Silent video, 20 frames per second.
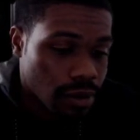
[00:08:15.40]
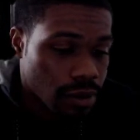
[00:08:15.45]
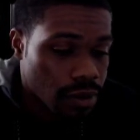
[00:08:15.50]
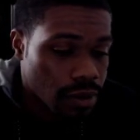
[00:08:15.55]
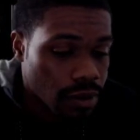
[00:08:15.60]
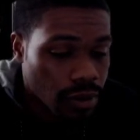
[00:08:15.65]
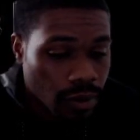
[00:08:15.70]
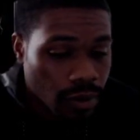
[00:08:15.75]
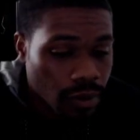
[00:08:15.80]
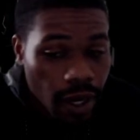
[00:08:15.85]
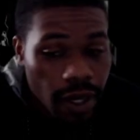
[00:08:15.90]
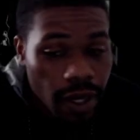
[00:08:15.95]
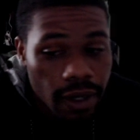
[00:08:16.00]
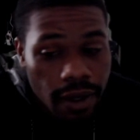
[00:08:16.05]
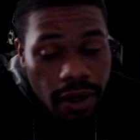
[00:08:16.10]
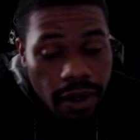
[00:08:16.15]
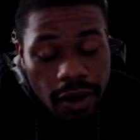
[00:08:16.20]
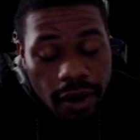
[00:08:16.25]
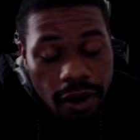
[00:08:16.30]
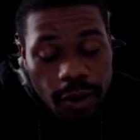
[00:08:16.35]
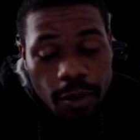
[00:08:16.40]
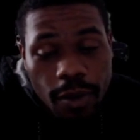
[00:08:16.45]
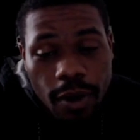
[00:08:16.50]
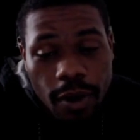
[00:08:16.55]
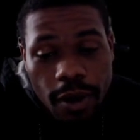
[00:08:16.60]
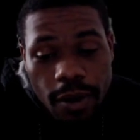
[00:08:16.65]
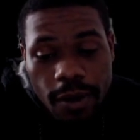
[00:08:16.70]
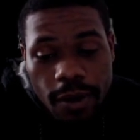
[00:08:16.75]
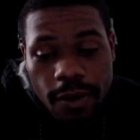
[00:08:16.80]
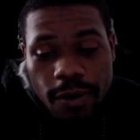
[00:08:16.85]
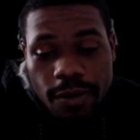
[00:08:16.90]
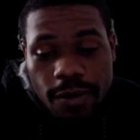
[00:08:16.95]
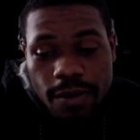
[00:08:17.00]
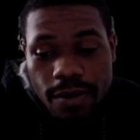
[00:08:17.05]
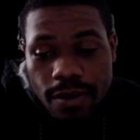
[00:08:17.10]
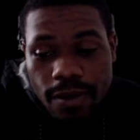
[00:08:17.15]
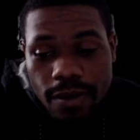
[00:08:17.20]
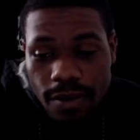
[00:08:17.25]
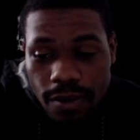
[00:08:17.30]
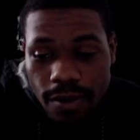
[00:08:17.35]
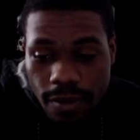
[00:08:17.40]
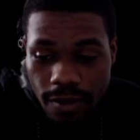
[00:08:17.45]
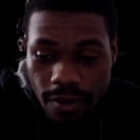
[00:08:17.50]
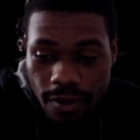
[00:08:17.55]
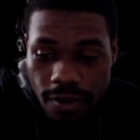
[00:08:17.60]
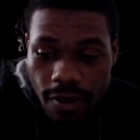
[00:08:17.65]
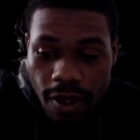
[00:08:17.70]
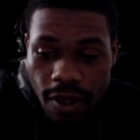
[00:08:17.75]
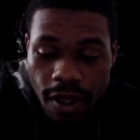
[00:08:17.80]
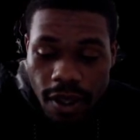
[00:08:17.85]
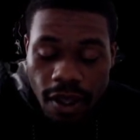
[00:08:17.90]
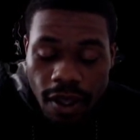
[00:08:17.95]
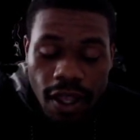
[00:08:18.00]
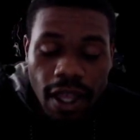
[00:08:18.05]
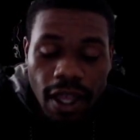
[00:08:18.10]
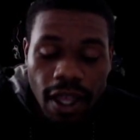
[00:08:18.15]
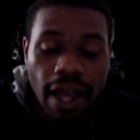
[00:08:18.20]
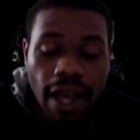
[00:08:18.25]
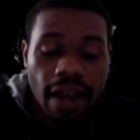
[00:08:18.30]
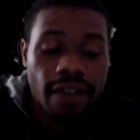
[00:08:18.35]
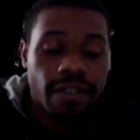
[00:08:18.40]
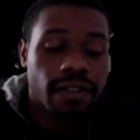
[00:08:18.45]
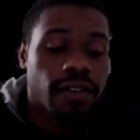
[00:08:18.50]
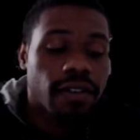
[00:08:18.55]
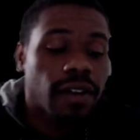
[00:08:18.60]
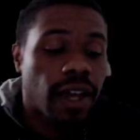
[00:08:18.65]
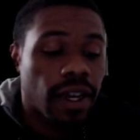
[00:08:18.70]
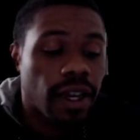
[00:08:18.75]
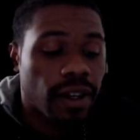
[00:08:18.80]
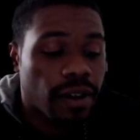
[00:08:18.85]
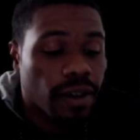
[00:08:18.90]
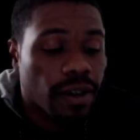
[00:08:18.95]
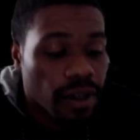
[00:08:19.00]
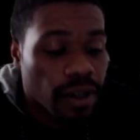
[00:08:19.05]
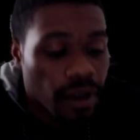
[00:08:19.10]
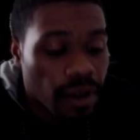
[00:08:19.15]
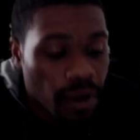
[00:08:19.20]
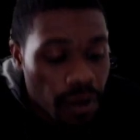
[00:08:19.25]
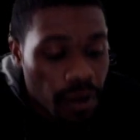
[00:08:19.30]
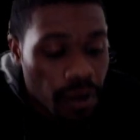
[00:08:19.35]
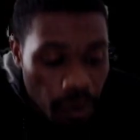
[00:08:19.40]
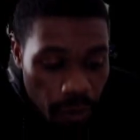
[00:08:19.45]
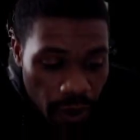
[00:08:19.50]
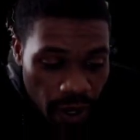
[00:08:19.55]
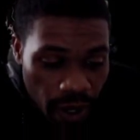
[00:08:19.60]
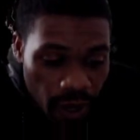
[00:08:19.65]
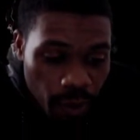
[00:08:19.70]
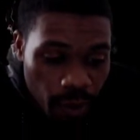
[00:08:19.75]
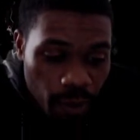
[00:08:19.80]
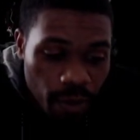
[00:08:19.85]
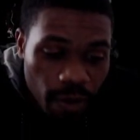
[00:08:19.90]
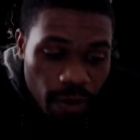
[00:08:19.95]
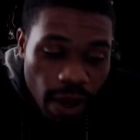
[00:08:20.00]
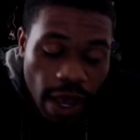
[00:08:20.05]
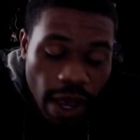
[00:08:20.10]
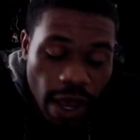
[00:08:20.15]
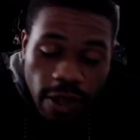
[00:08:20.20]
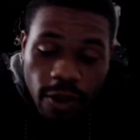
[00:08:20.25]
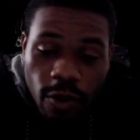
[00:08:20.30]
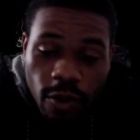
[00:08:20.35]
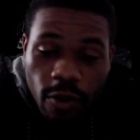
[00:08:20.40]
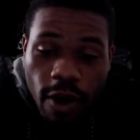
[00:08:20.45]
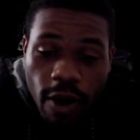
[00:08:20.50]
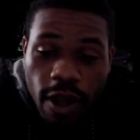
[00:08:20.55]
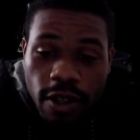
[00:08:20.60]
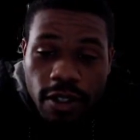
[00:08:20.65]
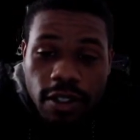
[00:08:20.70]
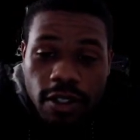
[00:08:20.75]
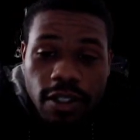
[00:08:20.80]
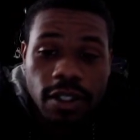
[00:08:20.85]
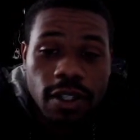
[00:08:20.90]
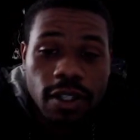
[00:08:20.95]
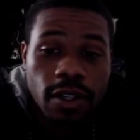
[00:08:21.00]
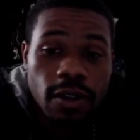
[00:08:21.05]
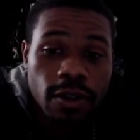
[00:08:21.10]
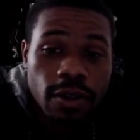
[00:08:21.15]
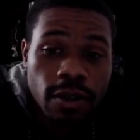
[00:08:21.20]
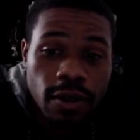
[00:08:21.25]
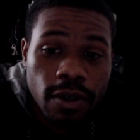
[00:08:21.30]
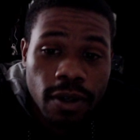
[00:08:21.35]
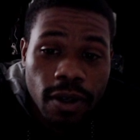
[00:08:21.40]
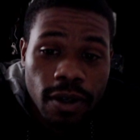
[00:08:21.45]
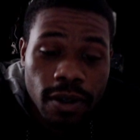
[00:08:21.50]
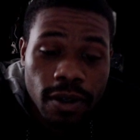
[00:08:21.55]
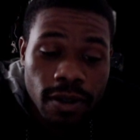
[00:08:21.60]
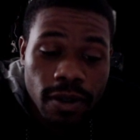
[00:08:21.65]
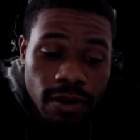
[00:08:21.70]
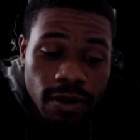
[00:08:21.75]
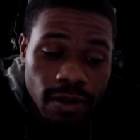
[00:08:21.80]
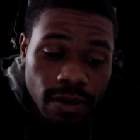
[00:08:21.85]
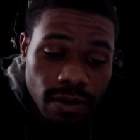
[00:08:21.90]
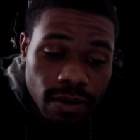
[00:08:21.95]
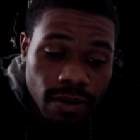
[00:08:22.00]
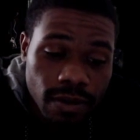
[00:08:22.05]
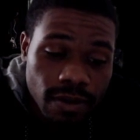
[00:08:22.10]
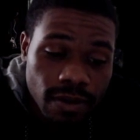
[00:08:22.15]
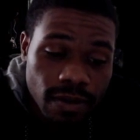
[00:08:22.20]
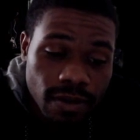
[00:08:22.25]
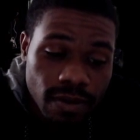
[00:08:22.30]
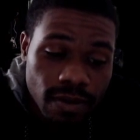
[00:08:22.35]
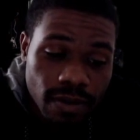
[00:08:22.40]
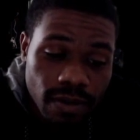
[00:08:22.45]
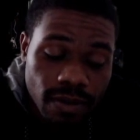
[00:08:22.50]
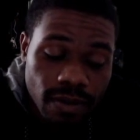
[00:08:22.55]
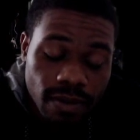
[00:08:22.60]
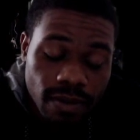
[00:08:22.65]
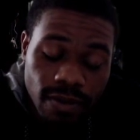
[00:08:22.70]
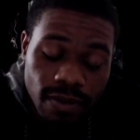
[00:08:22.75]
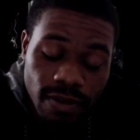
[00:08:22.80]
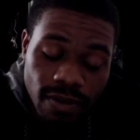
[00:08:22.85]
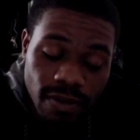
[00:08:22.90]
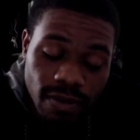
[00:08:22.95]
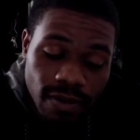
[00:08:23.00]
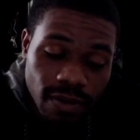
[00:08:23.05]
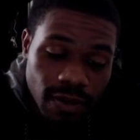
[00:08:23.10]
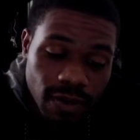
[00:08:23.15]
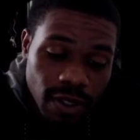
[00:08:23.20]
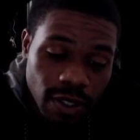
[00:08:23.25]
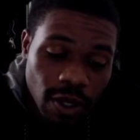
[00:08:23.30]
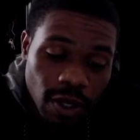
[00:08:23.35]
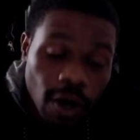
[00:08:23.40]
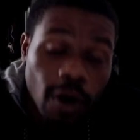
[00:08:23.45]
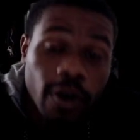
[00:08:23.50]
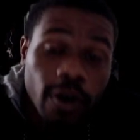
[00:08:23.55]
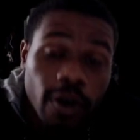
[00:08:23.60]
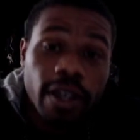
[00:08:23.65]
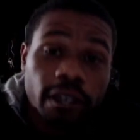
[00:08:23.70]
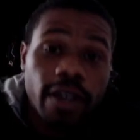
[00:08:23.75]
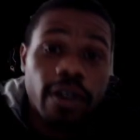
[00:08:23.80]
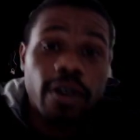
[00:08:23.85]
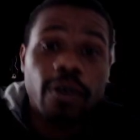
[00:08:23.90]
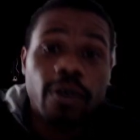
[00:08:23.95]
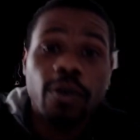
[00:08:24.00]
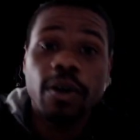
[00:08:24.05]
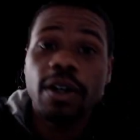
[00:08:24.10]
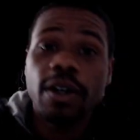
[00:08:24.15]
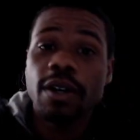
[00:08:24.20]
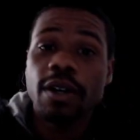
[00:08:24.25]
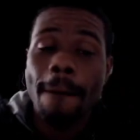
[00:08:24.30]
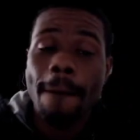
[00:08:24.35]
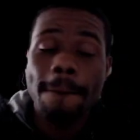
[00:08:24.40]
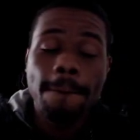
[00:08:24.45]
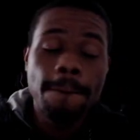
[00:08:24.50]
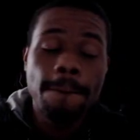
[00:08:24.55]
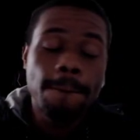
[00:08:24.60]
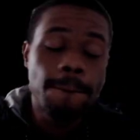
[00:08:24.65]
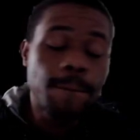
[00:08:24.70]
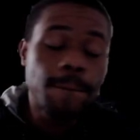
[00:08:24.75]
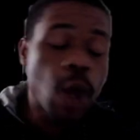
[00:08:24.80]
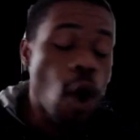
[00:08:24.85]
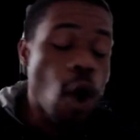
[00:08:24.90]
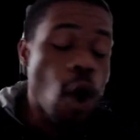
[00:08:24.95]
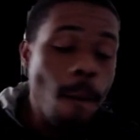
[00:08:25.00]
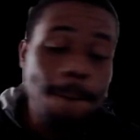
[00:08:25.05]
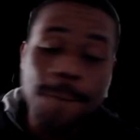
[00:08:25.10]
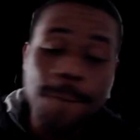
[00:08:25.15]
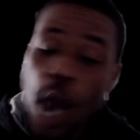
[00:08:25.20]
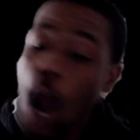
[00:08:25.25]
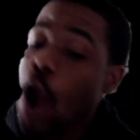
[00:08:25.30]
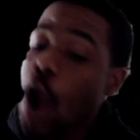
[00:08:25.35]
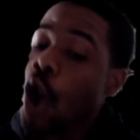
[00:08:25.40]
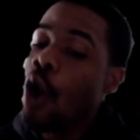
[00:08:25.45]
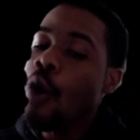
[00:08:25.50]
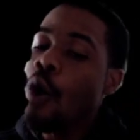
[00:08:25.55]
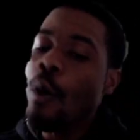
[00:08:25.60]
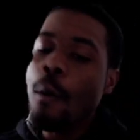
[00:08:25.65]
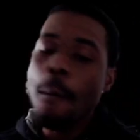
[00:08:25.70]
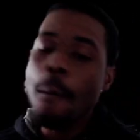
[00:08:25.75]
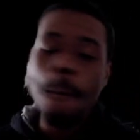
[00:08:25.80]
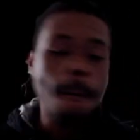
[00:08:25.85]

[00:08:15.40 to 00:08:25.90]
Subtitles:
Right there, bro. I feel like the man had the right to steal on her, dog. Just go on and hit her one... Poo-poo!